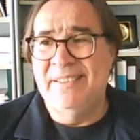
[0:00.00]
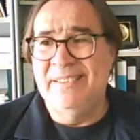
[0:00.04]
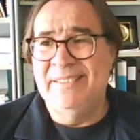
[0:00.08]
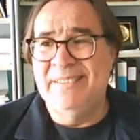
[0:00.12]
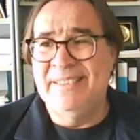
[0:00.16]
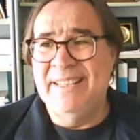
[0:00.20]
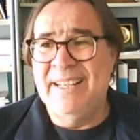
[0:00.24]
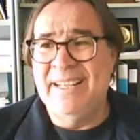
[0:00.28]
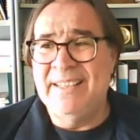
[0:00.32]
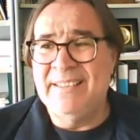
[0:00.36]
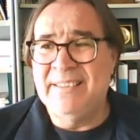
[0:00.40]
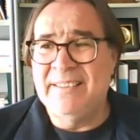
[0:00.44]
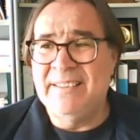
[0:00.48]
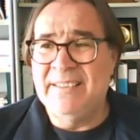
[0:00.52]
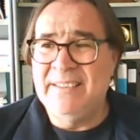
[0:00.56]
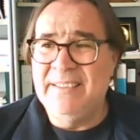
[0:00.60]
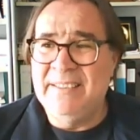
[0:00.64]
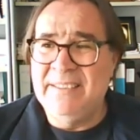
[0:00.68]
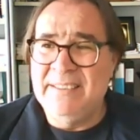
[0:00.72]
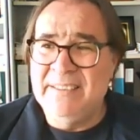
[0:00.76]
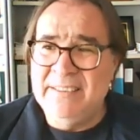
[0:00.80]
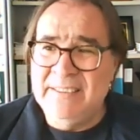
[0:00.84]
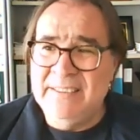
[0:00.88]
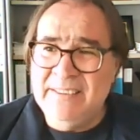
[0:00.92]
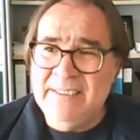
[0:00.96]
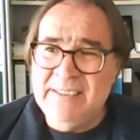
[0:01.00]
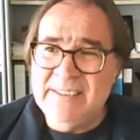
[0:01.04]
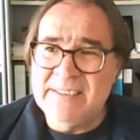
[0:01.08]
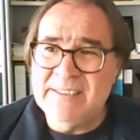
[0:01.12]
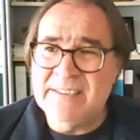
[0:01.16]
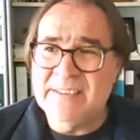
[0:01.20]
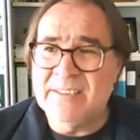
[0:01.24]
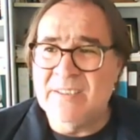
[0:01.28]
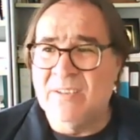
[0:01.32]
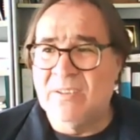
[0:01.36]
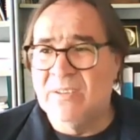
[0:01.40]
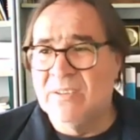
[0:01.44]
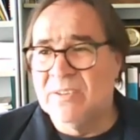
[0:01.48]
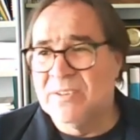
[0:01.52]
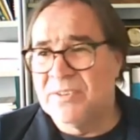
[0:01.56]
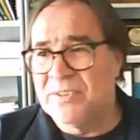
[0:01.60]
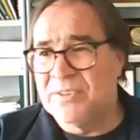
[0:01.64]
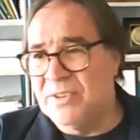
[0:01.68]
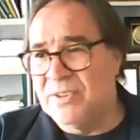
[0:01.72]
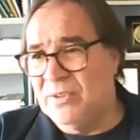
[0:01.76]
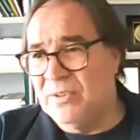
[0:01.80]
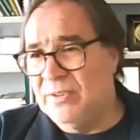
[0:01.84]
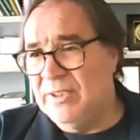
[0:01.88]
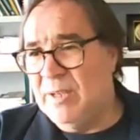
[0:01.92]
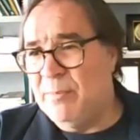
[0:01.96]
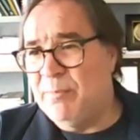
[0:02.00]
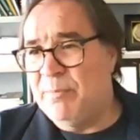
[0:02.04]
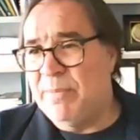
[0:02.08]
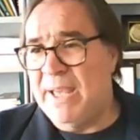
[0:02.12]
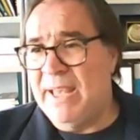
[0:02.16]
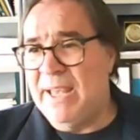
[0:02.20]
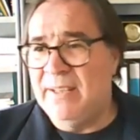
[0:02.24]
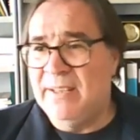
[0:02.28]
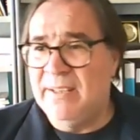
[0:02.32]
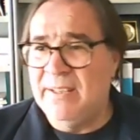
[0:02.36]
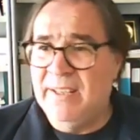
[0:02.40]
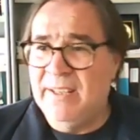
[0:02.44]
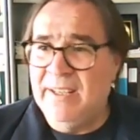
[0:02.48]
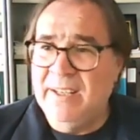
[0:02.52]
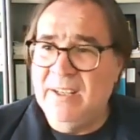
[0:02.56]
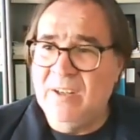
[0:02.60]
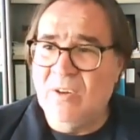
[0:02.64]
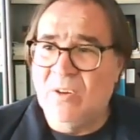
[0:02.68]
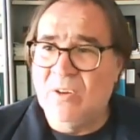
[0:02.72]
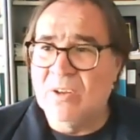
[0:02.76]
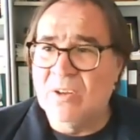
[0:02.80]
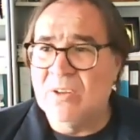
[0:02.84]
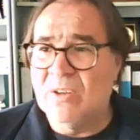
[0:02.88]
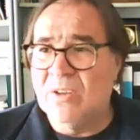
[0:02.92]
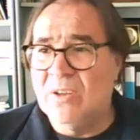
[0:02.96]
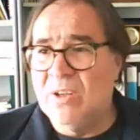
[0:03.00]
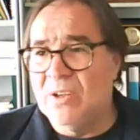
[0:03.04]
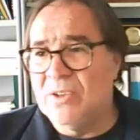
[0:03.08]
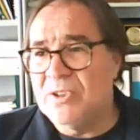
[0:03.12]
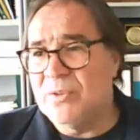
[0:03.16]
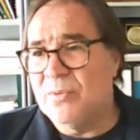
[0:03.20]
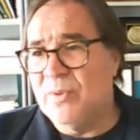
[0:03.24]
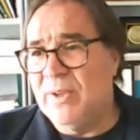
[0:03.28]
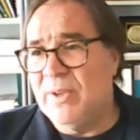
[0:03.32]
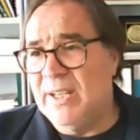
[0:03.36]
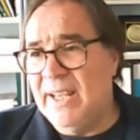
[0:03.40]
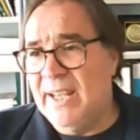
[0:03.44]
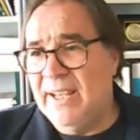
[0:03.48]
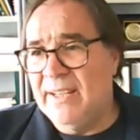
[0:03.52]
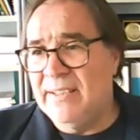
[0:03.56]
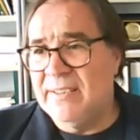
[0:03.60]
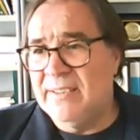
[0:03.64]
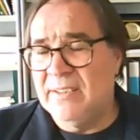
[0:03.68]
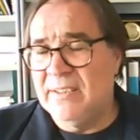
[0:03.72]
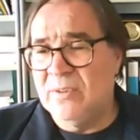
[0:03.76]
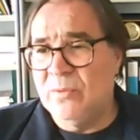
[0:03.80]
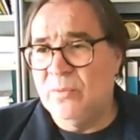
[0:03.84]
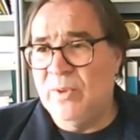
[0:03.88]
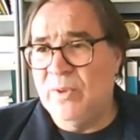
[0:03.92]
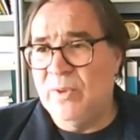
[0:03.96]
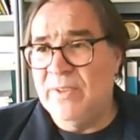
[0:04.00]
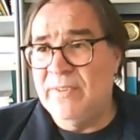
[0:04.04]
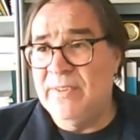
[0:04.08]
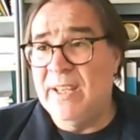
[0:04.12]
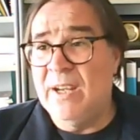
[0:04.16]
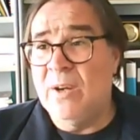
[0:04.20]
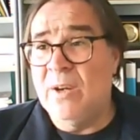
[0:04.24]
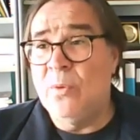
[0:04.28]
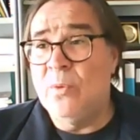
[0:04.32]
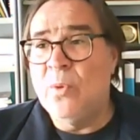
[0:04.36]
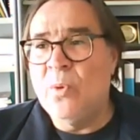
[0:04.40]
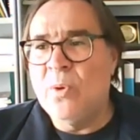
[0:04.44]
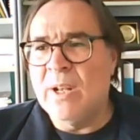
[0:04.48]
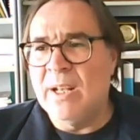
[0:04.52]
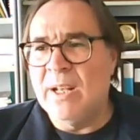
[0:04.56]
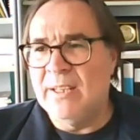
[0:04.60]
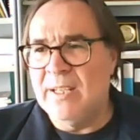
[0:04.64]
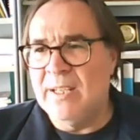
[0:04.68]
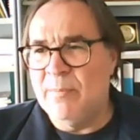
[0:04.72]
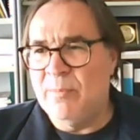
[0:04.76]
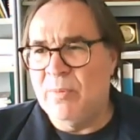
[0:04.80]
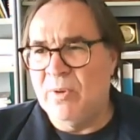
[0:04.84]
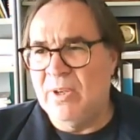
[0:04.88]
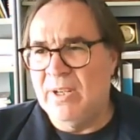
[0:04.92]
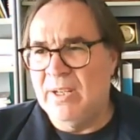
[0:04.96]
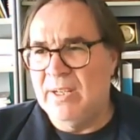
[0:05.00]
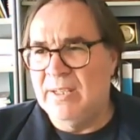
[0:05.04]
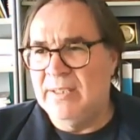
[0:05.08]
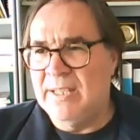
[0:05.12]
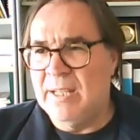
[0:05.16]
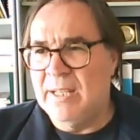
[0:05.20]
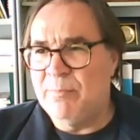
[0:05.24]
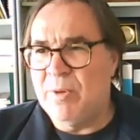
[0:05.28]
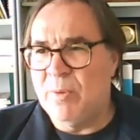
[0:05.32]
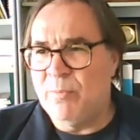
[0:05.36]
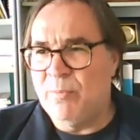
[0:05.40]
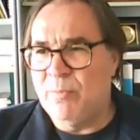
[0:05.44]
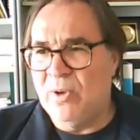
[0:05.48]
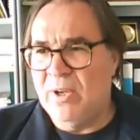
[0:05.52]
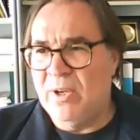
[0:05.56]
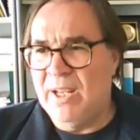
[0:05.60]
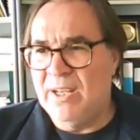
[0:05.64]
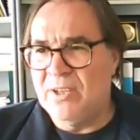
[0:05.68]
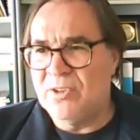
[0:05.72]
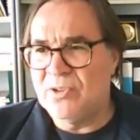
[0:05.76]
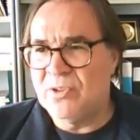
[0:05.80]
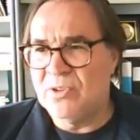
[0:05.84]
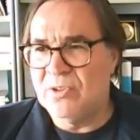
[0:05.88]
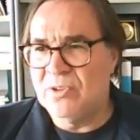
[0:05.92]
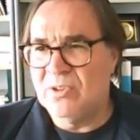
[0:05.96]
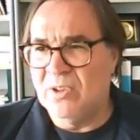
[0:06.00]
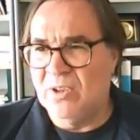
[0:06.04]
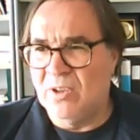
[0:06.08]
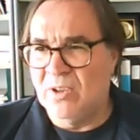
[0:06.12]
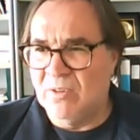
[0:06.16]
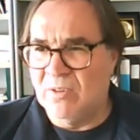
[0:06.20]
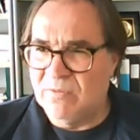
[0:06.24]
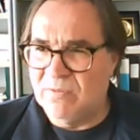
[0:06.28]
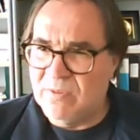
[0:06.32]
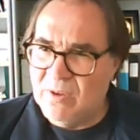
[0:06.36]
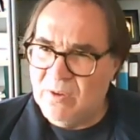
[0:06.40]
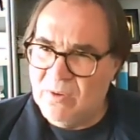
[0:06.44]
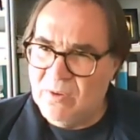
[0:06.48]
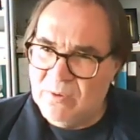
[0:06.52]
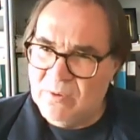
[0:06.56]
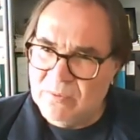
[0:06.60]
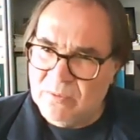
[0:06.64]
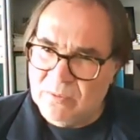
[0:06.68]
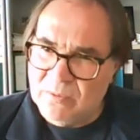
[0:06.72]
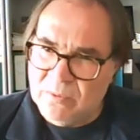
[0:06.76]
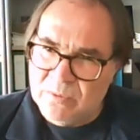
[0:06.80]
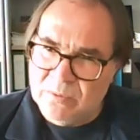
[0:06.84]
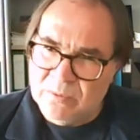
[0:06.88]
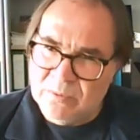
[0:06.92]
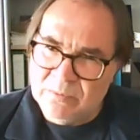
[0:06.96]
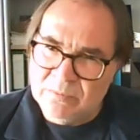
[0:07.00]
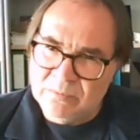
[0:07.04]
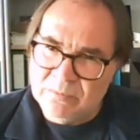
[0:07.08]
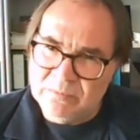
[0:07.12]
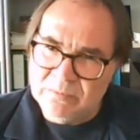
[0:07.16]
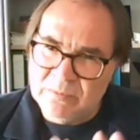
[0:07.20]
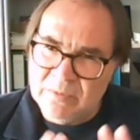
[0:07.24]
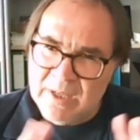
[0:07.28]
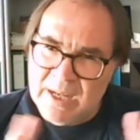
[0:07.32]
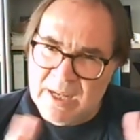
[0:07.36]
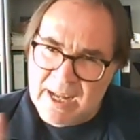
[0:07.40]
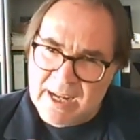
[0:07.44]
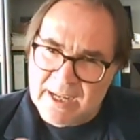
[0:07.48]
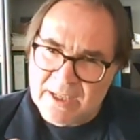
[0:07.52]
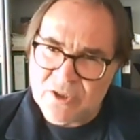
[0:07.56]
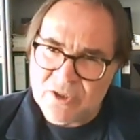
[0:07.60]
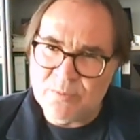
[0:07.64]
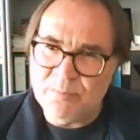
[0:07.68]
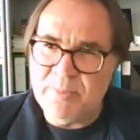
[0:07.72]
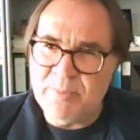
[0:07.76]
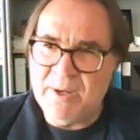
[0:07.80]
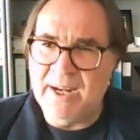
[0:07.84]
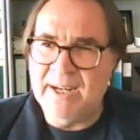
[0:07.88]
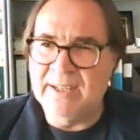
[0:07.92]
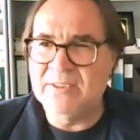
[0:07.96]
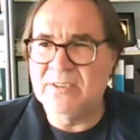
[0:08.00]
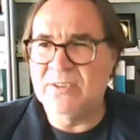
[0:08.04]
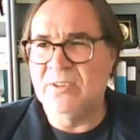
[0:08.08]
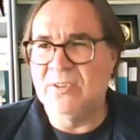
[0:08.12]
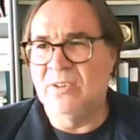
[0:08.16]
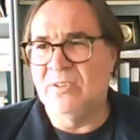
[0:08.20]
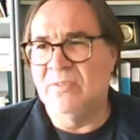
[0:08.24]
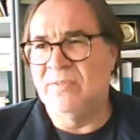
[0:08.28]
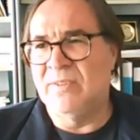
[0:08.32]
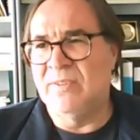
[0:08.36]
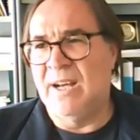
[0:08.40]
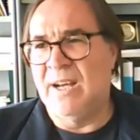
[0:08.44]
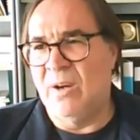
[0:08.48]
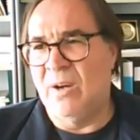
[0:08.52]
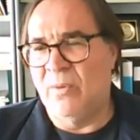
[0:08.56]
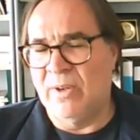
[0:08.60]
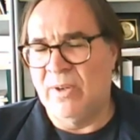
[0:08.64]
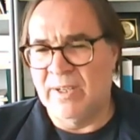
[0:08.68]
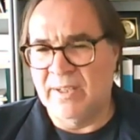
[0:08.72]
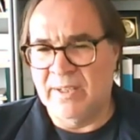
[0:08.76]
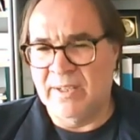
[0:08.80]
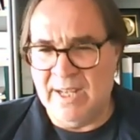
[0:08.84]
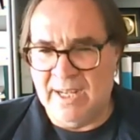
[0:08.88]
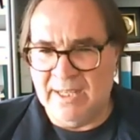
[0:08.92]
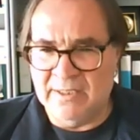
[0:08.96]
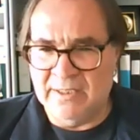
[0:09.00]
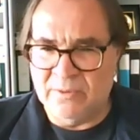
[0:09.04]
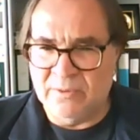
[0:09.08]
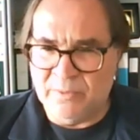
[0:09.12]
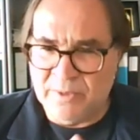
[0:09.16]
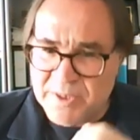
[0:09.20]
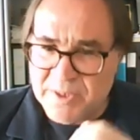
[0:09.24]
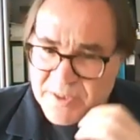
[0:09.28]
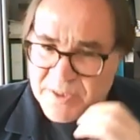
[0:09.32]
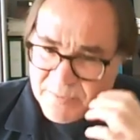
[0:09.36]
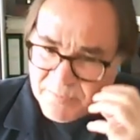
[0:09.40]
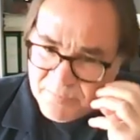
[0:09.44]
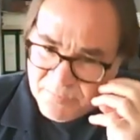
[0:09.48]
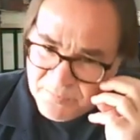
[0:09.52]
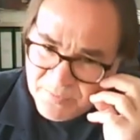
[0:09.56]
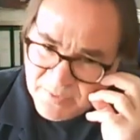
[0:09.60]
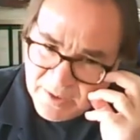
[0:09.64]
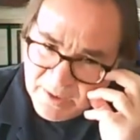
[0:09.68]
That is also depending or close related with the rural depopulation of large parts of our countries.